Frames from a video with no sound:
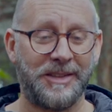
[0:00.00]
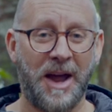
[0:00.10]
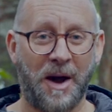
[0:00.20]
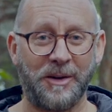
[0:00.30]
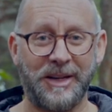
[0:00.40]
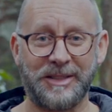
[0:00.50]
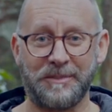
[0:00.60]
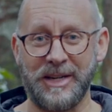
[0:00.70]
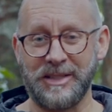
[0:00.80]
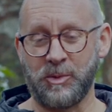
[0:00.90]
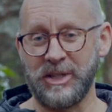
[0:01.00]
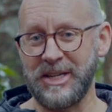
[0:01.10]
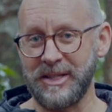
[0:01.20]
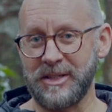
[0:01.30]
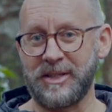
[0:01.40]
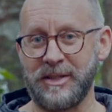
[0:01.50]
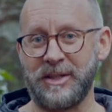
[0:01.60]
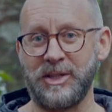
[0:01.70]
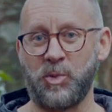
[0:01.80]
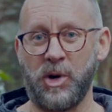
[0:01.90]
Now, it's amazing. When Jesus says
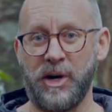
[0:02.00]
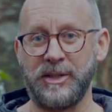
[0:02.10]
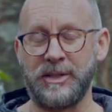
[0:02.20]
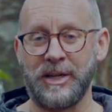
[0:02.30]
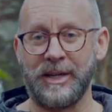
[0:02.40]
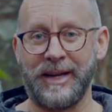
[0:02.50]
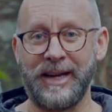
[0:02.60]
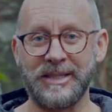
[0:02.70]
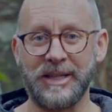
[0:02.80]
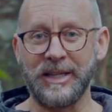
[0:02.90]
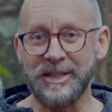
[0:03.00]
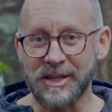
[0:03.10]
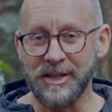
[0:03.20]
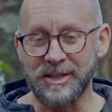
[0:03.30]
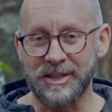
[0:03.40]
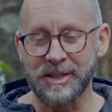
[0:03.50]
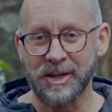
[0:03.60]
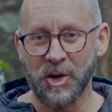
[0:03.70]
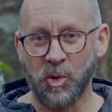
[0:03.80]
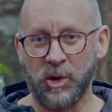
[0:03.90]
these words, his listeners
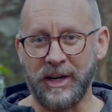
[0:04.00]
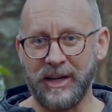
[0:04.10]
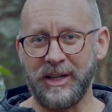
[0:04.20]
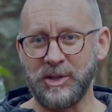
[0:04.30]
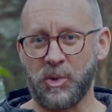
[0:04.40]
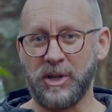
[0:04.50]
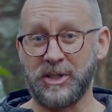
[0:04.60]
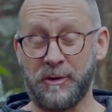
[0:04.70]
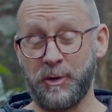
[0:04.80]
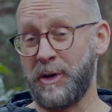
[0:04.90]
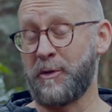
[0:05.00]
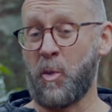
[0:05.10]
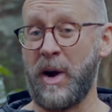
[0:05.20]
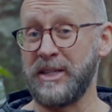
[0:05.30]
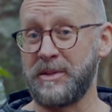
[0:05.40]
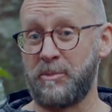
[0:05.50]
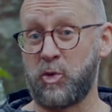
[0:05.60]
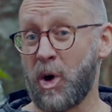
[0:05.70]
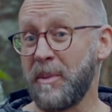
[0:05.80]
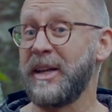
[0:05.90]
would hear these words in a few different ways,
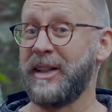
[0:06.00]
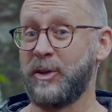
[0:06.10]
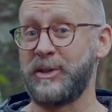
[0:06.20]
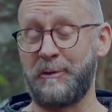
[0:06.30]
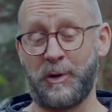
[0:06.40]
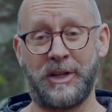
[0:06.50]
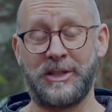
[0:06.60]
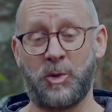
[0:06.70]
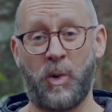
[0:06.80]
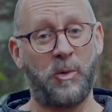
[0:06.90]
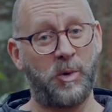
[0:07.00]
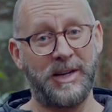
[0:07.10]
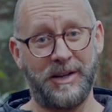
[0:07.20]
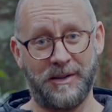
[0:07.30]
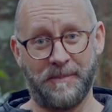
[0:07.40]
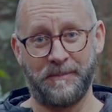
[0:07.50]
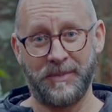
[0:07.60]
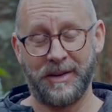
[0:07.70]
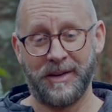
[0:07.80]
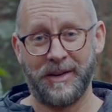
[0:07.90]
probably a little differently to the way we hear them.
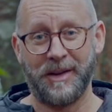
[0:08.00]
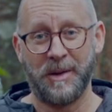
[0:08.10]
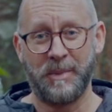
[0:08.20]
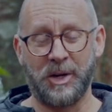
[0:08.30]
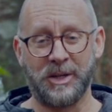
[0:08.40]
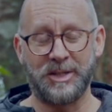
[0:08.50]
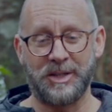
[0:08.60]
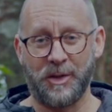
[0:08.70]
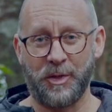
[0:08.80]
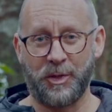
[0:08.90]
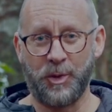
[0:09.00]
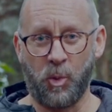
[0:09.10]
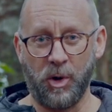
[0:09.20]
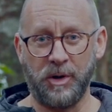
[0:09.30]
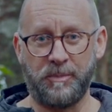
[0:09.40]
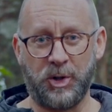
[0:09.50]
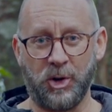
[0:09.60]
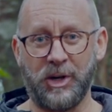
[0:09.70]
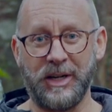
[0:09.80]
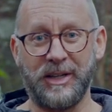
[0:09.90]
Because the word
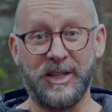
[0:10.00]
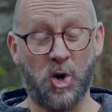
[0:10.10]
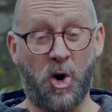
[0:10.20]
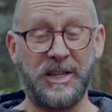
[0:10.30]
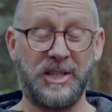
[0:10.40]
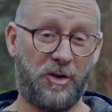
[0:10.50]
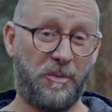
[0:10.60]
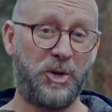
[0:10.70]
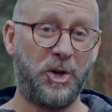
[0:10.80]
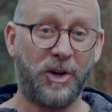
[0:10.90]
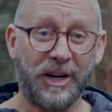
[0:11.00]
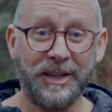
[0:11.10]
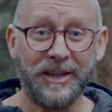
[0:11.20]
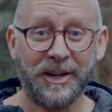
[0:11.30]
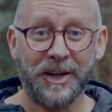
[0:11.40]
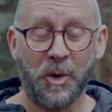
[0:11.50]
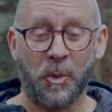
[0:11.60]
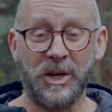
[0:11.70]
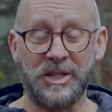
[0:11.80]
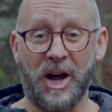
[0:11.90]
purity and this idea of purity
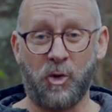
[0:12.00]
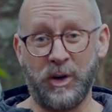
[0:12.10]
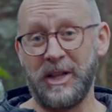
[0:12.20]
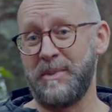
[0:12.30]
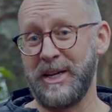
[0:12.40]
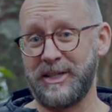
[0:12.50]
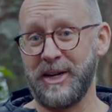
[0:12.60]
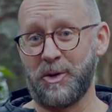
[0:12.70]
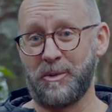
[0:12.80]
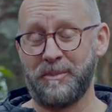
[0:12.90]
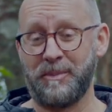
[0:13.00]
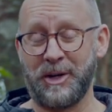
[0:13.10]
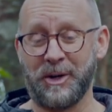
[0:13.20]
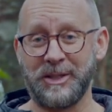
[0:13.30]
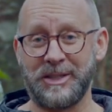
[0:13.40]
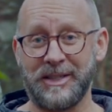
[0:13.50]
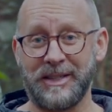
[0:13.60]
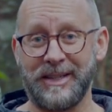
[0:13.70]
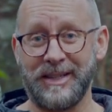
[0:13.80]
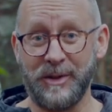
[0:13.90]
was a really big deal, because
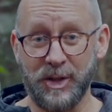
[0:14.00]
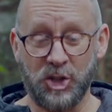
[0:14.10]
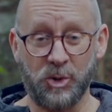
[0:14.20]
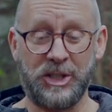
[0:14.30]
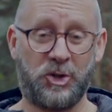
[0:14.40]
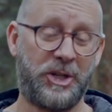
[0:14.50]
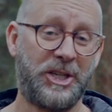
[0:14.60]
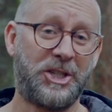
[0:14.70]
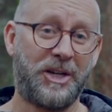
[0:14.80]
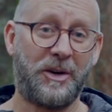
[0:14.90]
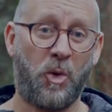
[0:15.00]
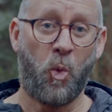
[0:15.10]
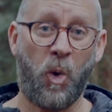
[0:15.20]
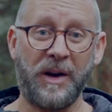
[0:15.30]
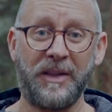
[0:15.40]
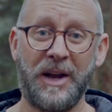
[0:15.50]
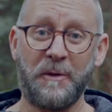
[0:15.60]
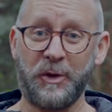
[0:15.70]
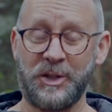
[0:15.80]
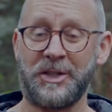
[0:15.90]
in the Jewish tradition, one of the
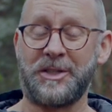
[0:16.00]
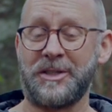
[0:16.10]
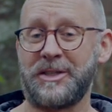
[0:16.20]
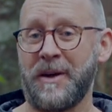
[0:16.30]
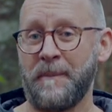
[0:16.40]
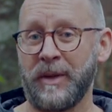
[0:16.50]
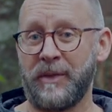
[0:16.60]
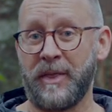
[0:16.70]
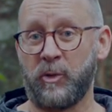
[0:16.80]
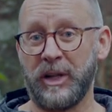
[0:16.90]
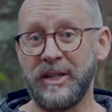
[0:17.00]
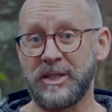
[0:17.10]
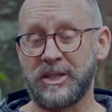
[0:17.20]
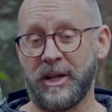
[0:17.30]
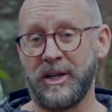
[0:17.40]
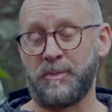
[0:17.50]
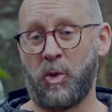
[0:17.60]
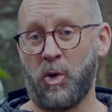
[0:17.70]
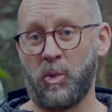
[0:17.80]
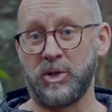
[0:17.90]
emphases that the religious leaders
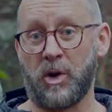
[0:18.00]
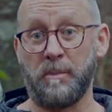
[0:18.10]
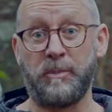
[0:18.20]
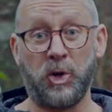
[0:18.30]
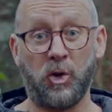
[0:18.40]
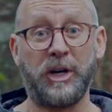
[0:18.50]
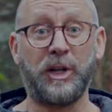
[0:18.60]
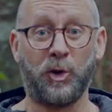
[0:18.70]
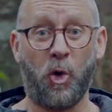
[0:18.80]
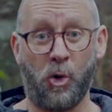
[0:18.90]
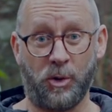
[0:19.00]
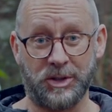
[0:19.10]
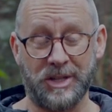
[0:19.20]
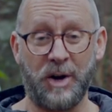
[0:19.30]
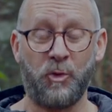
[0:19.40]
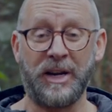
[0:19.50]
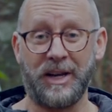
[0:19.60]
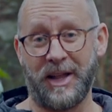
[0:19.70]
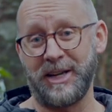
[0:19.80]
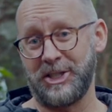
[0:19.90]
put was on purity laws and
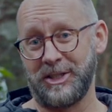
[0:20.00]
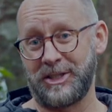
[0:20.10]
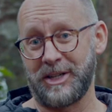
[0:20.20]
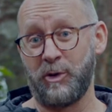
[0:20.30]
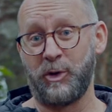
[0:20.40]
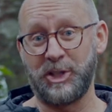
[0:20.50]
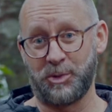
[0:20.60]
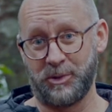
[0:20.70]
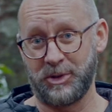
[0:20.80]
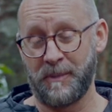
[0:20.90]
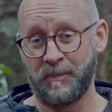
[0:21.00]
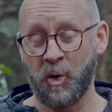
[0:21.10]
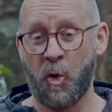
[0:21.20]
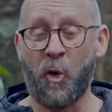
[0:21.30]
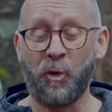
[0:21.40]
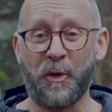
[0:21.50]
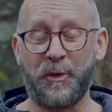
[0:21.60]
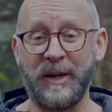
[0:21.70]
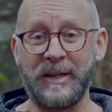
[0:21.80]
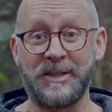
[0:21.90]
regulations and rituals. All the
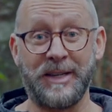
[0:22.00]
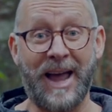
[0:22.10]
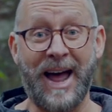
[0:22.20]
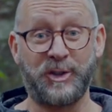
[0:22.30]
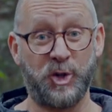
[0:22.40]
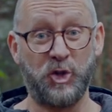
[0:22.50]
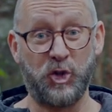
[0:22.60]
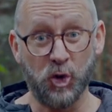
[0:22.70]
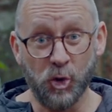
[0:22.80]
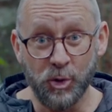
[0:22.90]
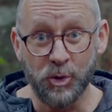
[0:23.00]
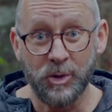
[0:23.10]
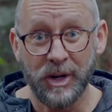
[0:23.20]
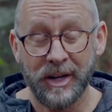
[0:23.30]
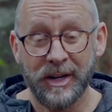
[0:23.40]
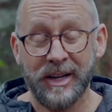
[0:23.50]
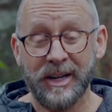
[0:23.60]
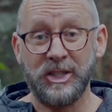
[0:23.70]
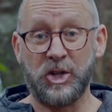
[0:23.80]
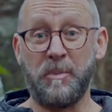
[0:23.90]
things that you had to do
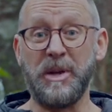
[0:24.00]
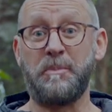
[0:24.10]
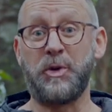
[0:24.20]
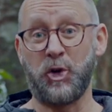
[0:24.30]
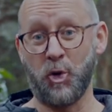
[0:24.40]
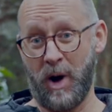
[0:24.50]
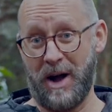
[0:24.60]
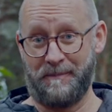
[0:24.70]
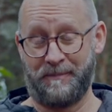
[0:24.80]
to be pure.